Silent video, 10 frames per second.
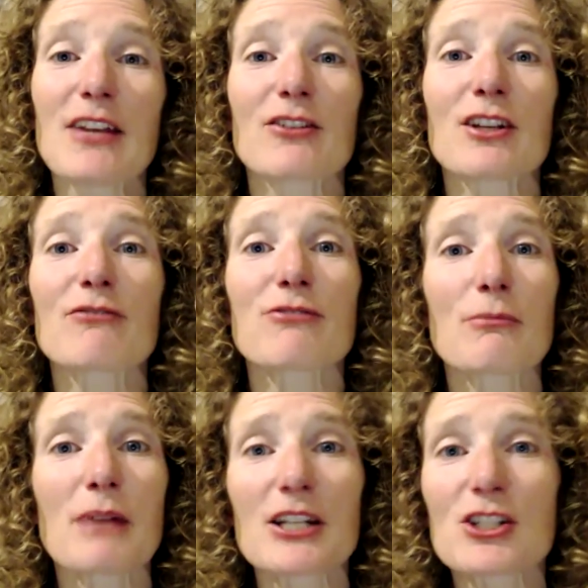So,
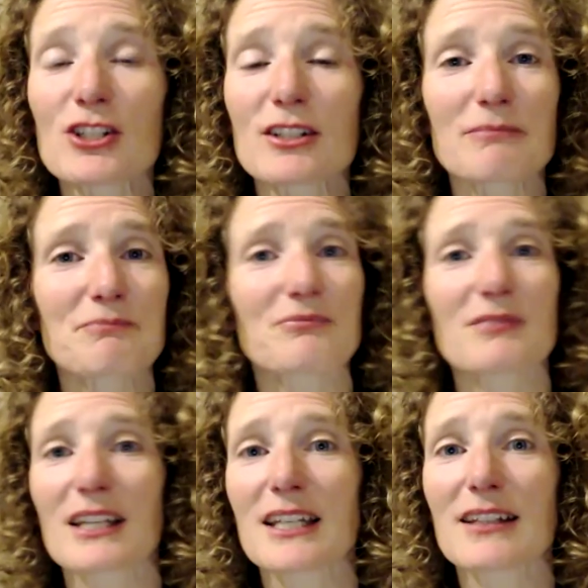
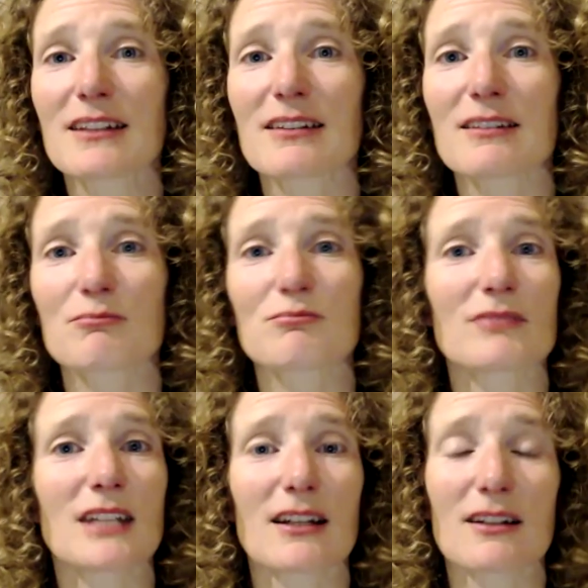inflammation is,
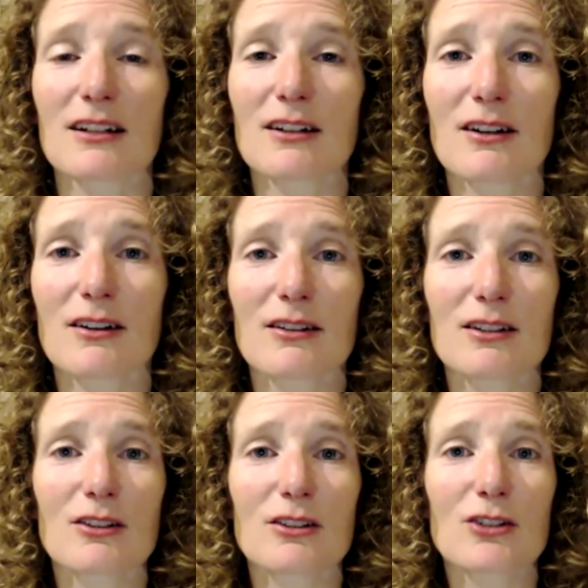yeah,
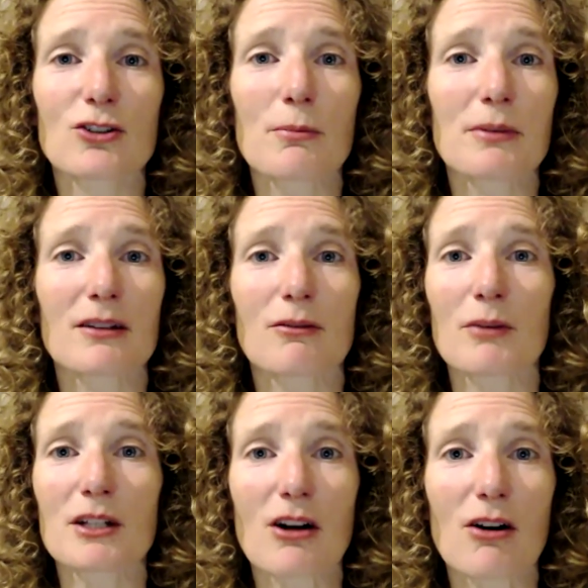a topic
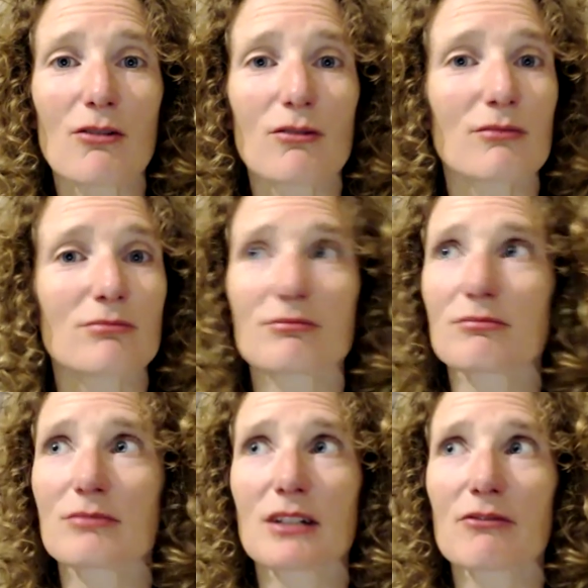we know.
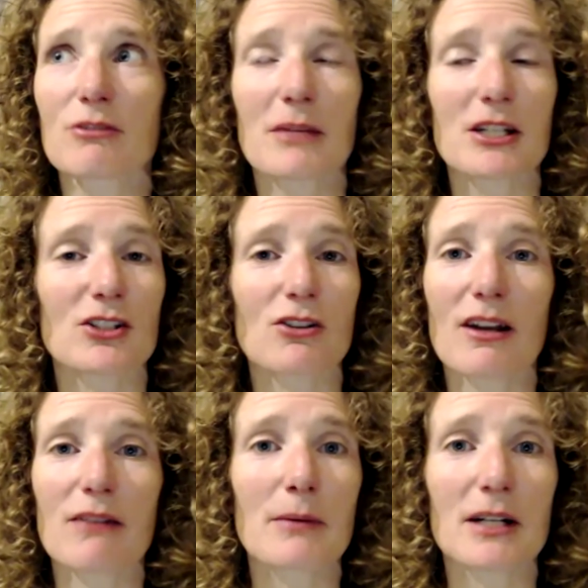Inflammation,
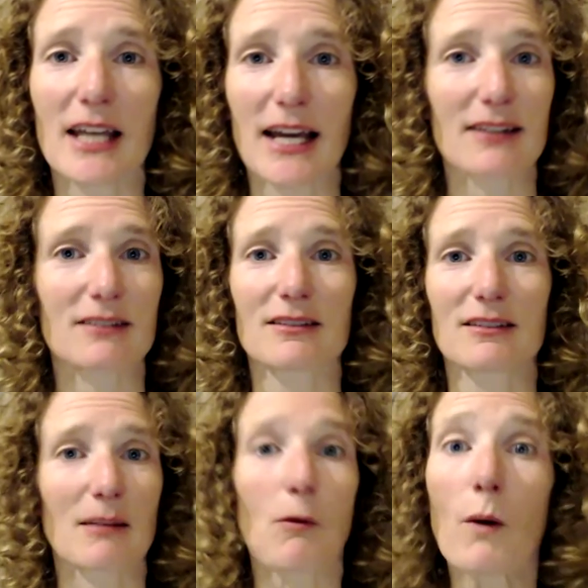everybody had
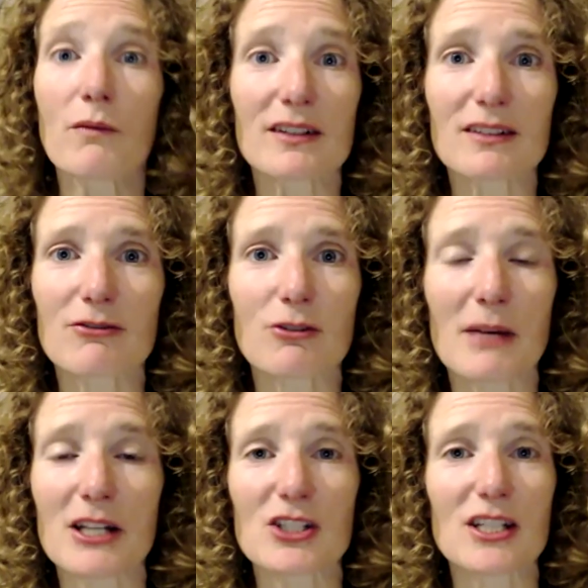some obvious
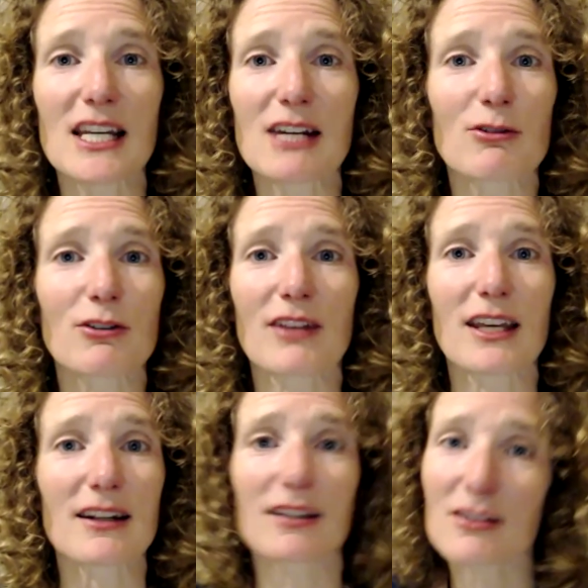inflammation here or
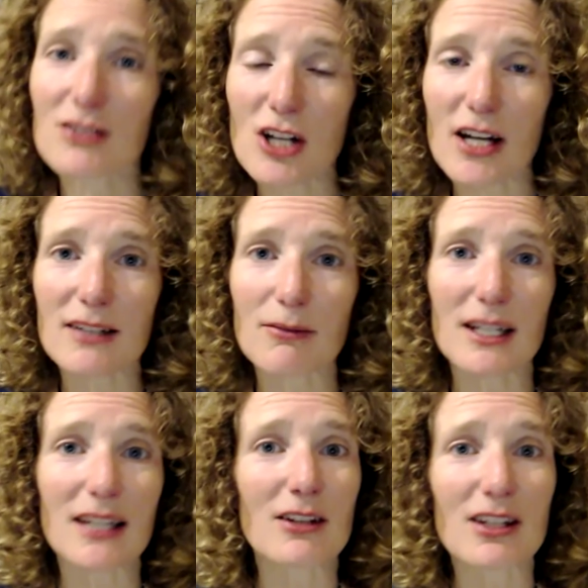there, tiny
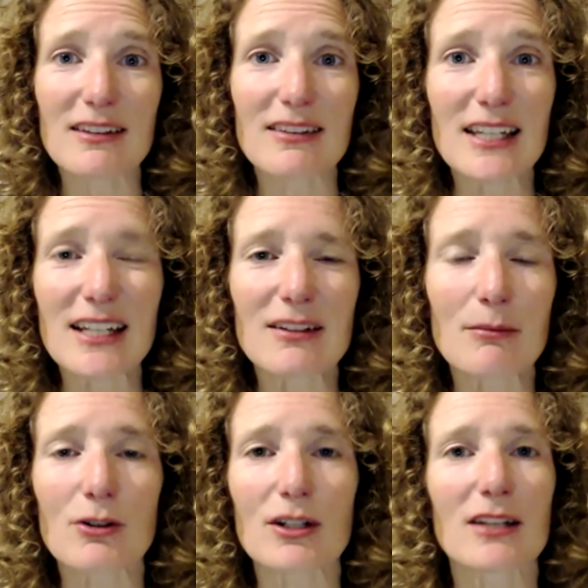weeny, you can see it in the
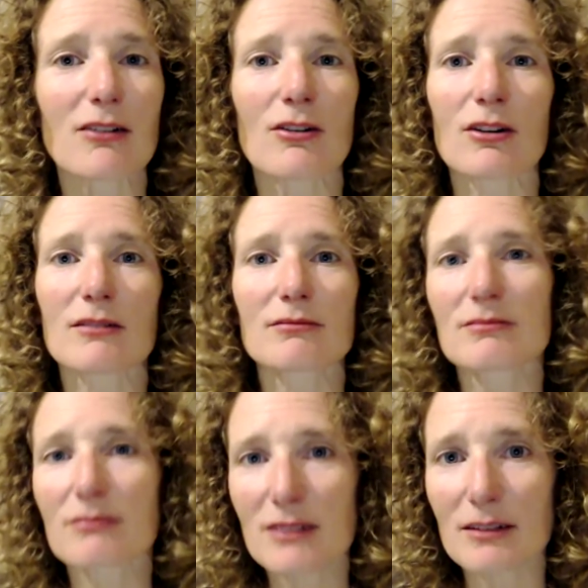body. Or
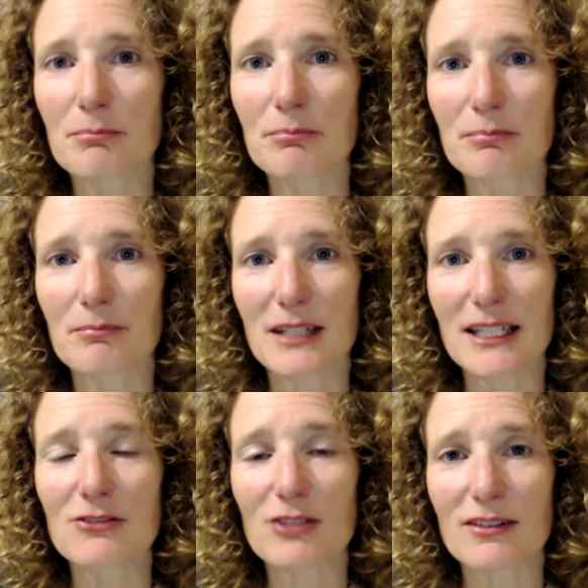the
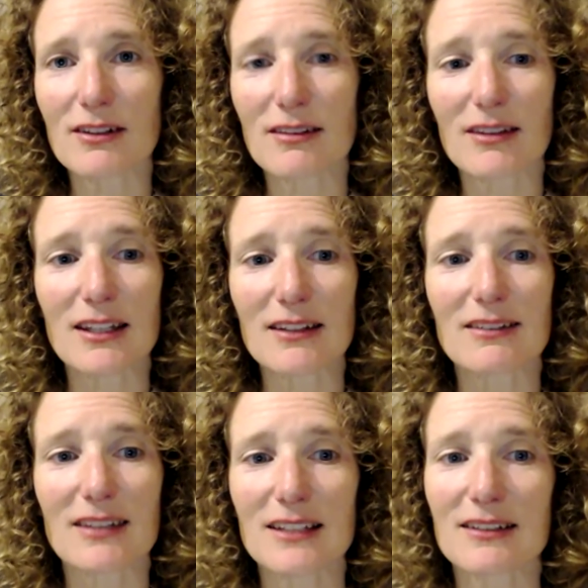interesting thing
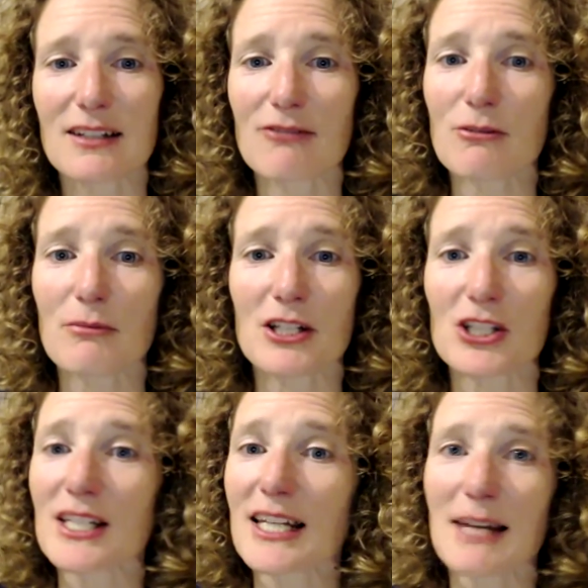is that
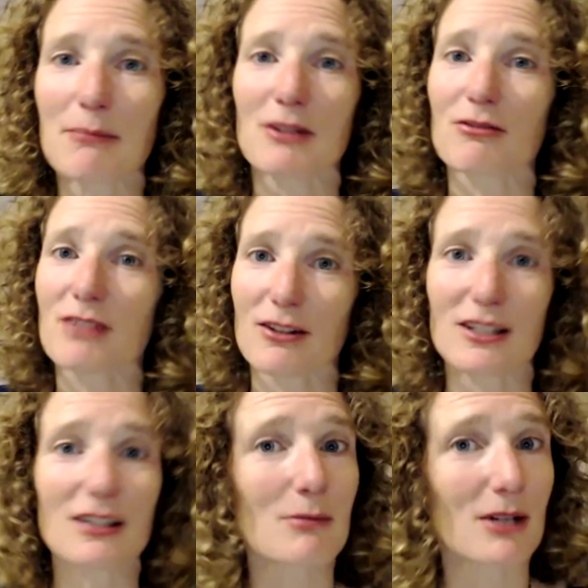inflammation can be around
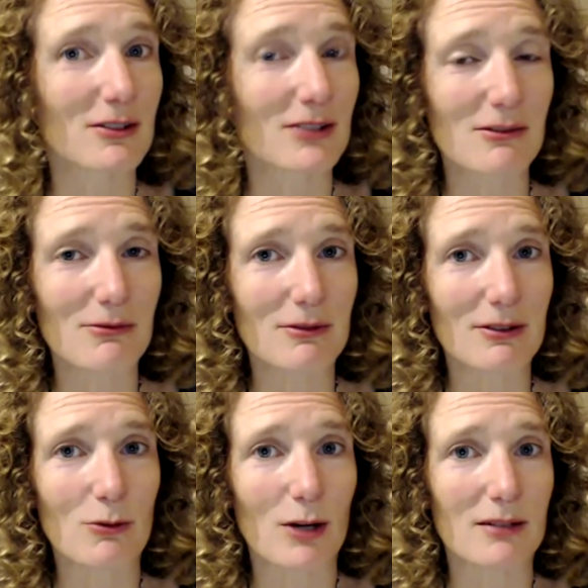and you might not even
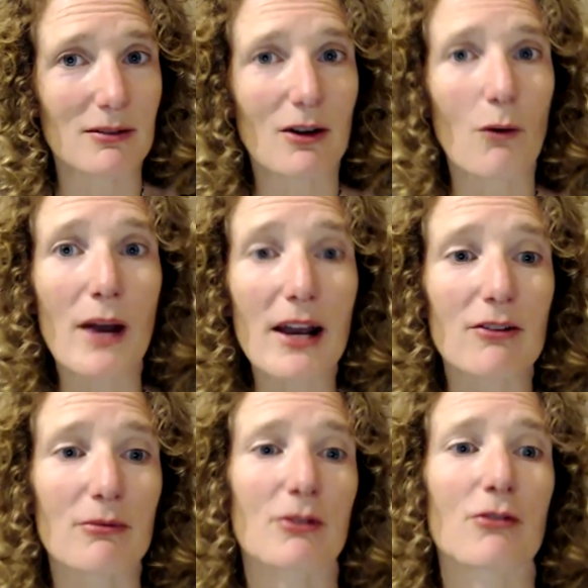quite
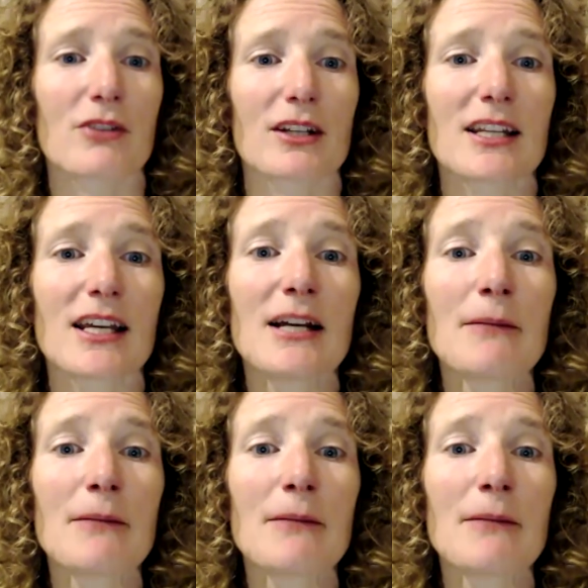aware of it.